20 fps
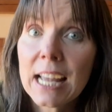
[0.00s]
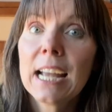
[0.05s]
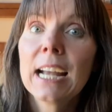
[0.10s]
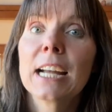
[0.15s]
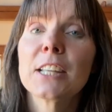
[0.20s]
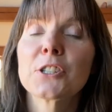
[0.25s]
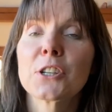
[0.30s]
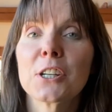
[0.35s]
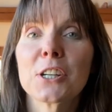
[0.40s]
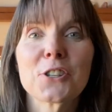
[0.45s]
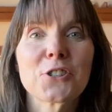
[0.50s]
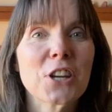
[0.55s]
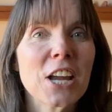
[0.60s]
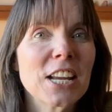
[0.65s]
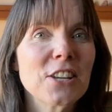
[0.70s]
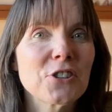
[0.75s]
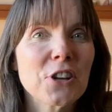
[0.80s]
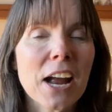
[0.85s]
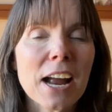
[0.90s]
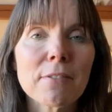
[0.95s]
It's going to
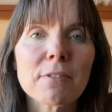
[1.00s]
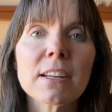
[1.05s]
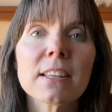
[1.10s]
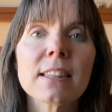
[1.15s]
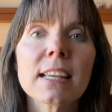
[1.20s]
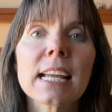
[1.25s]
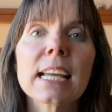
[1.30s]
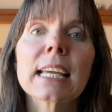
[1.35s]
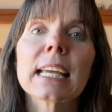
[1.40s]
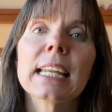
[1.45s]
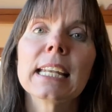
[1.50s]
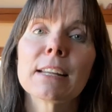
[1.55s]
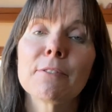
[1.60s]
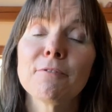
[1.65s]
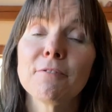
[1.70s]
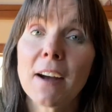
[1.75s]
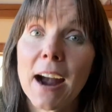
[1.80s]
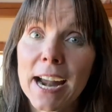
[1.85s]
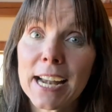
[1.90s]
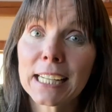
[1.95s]
change everything and then
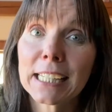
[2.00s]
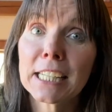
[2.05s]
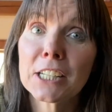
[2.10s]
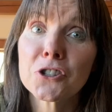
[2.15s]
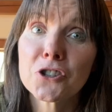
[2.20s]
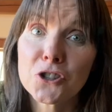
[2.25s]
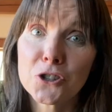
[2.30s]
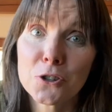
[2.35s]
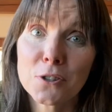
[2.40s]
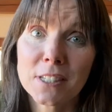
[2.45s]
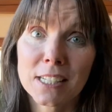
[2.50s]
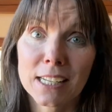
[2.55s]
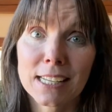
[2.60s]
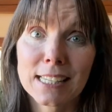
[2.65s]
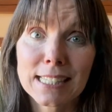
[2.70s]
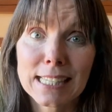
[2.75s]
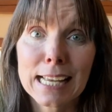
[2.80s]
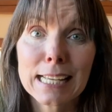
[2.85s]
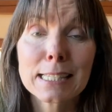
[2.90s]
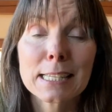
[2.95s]
finally ensure
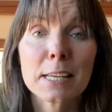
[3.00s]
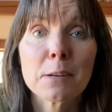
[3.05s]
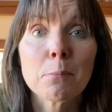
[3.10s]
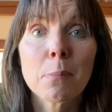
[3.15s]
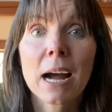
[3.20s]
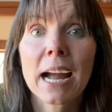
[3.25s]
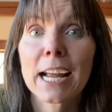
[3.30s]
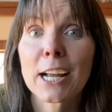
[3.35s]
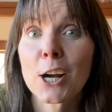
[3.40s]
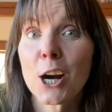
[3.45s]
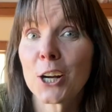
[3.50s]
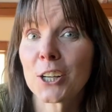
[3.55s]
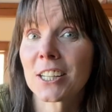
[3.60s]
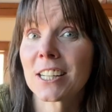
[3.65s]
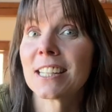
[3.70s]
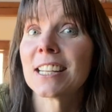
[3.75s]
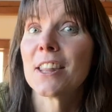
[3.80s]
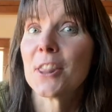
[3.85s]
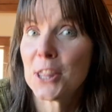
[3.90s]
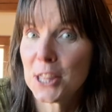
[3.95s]
success in my
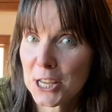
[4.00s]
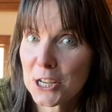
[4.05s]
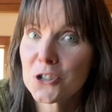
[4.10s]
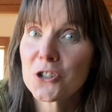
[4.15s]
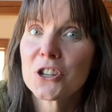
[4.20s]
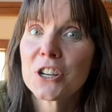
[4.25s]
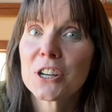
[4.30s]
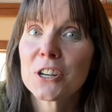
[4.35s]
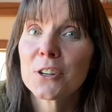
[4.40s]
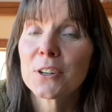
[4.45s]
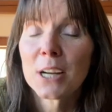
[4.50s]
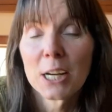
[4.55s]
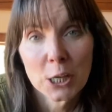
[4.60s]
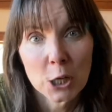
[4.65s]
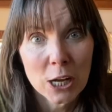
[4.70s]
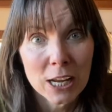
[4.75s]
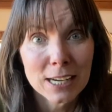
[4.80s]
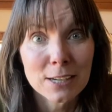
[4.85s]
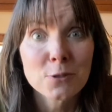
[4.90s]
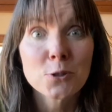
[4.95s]
garden this year
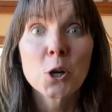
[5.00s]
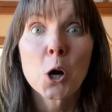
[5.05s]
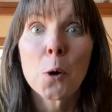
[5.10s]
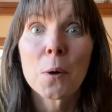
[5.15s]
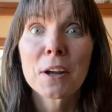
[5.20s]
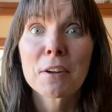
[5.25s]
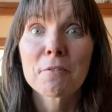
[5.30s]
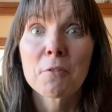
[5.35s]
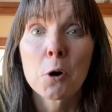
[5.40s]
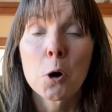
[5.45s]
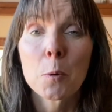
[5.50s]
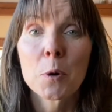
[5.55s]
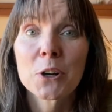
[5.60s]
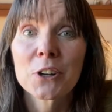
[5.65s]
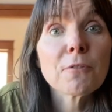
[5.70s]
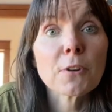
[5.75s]
and going forward.